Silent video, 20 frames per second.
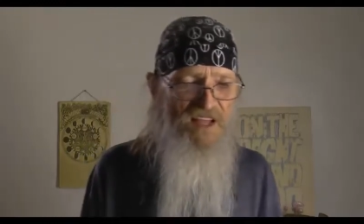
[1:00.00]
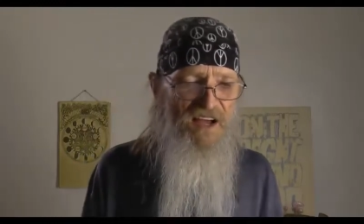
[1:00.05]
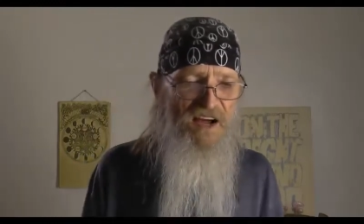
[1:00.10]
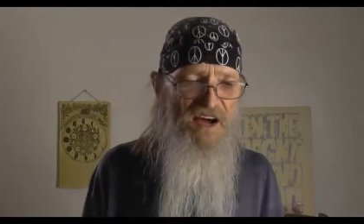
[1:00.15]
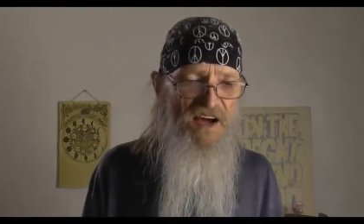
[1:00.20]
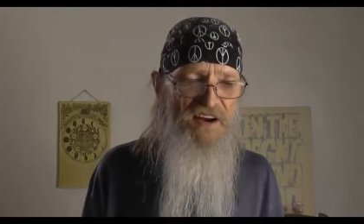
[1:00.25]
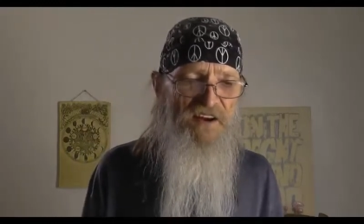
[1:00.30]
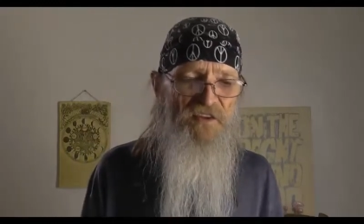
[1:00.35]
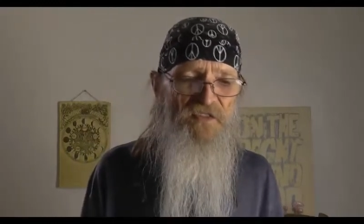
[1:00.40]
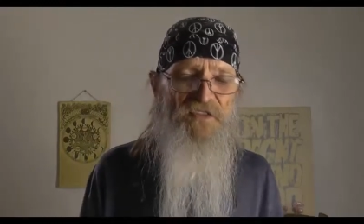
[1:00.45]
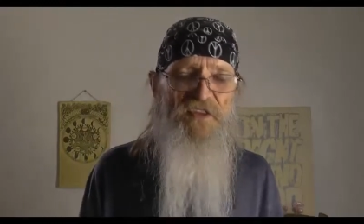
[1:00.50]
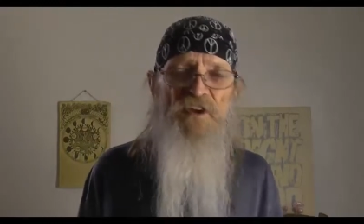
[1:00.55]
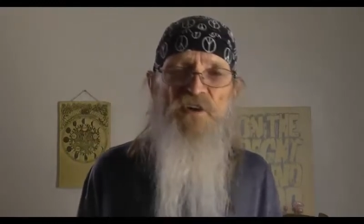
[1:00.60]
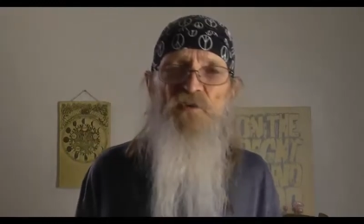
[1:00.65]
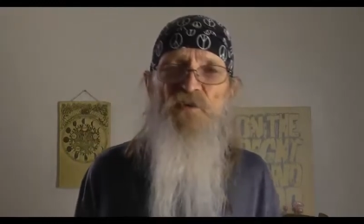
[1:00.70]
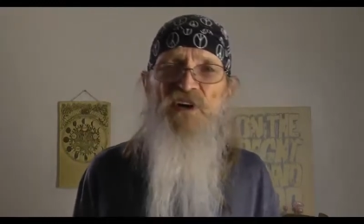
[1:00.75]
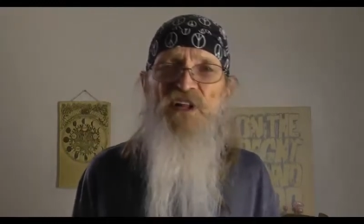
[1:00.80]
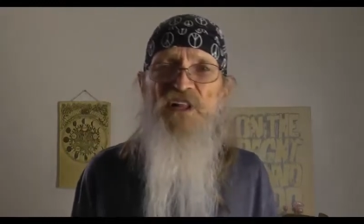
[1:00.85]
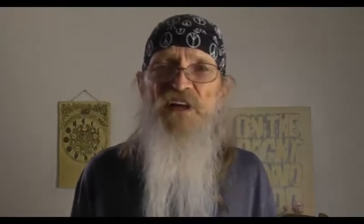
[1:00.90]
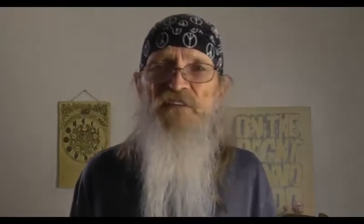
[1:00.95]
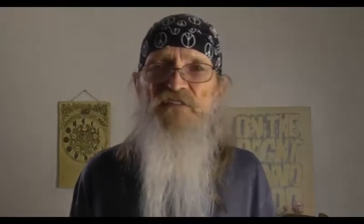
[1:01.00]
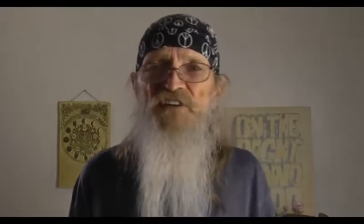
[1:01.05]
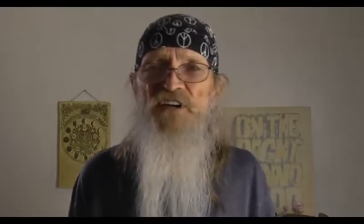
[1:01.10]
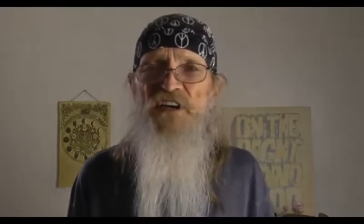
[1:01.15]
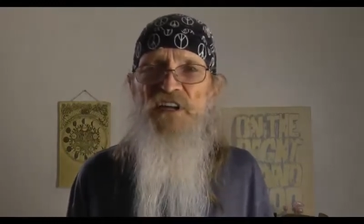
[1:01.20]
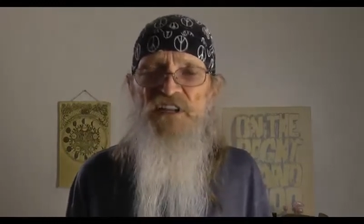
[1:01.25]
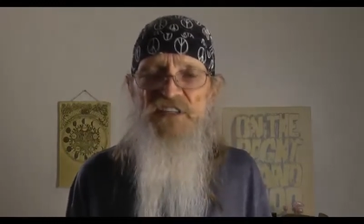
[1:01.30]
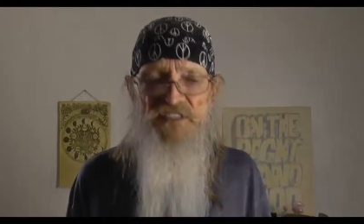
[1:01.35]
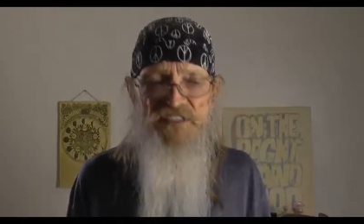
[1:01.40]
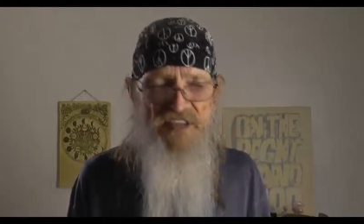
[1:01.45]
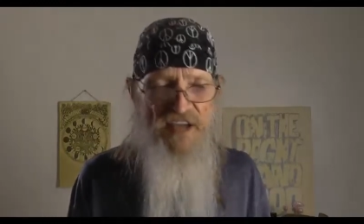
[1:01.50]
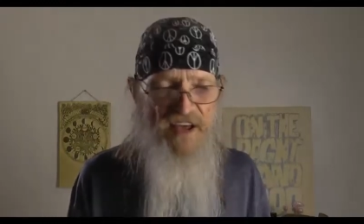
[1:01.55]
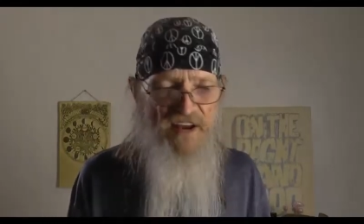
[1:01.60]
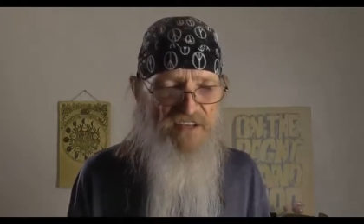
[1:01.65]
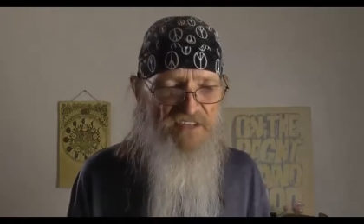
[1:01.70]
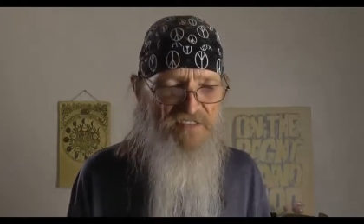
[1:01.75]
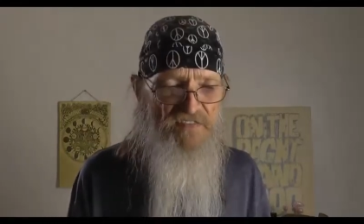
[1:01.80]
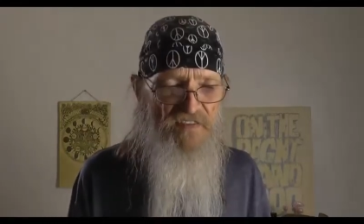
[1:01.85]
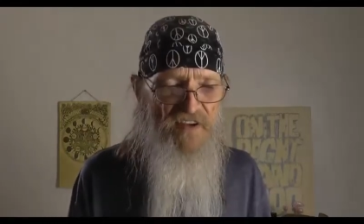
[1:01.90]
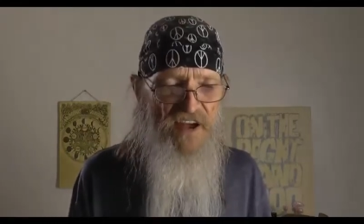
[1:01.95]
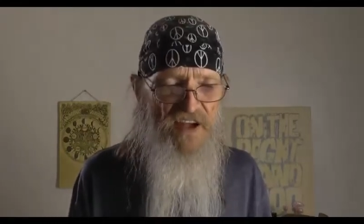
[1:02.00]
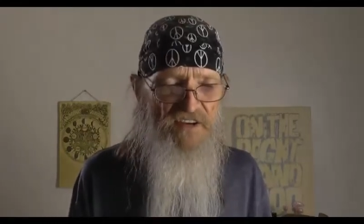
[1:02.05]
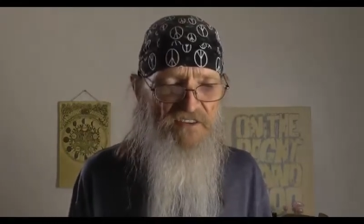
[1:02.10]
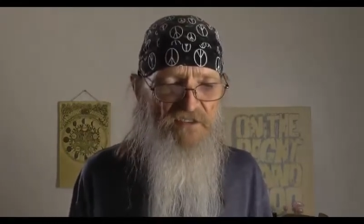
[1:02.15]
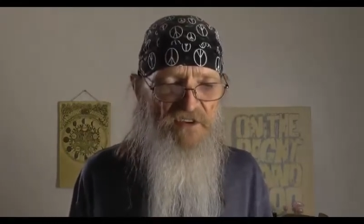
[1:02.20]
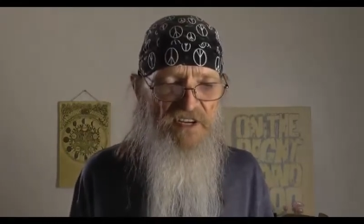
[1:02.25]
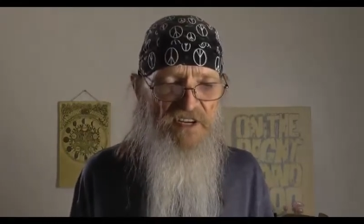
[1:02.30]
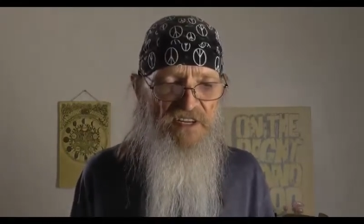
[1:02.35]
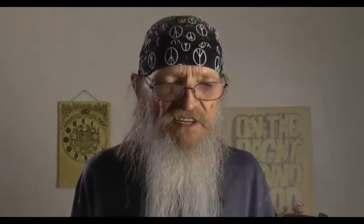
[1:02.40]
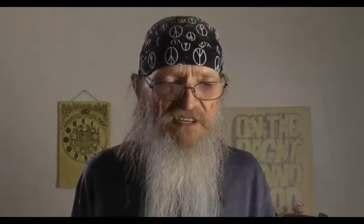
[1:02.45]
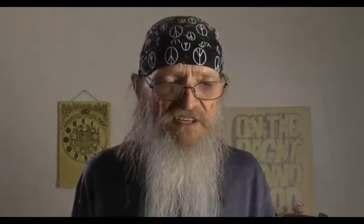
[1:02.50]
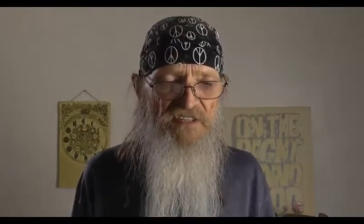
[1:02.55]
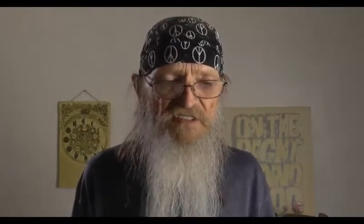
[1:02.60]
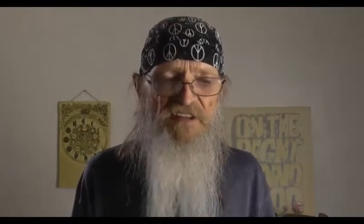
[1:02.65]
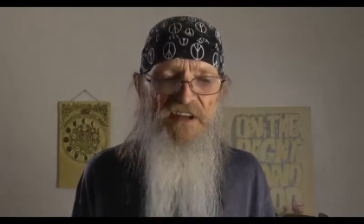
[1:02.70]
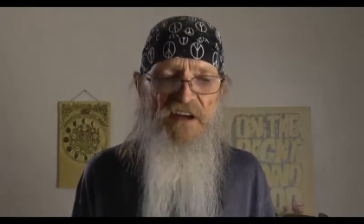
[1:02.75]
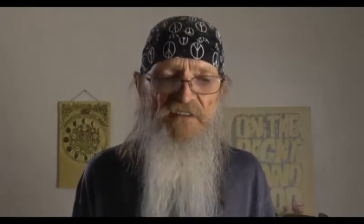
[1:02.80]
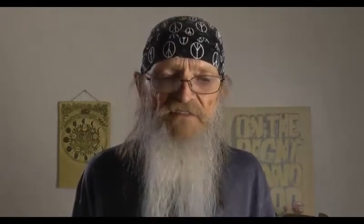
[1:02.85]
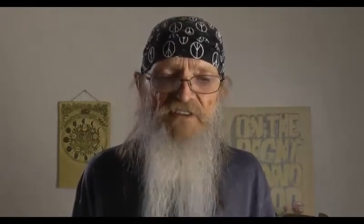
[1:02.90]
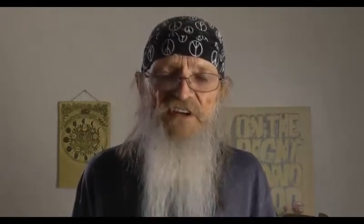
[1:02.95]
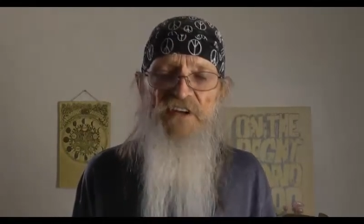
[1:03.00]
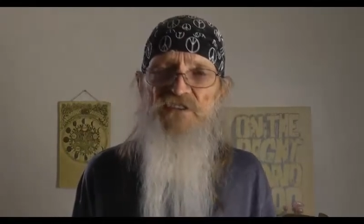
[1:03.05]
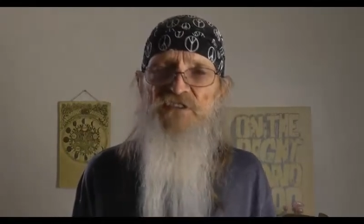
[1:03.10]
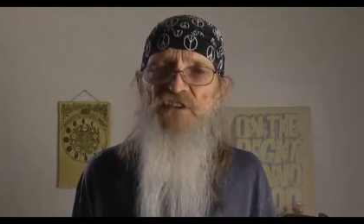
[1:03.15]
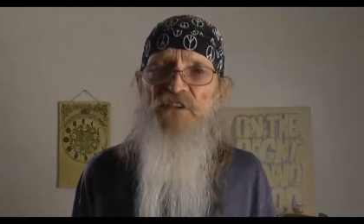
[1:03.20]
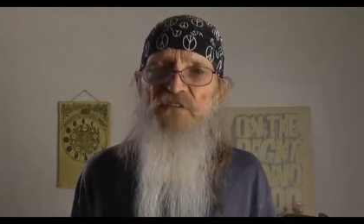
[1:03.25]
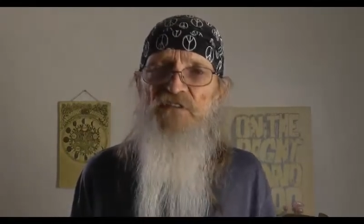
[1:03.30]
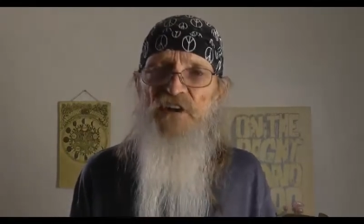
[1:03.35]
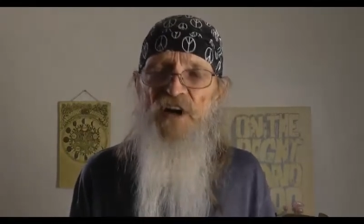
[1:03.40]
I don't think we'll ever get a satisfactory definition of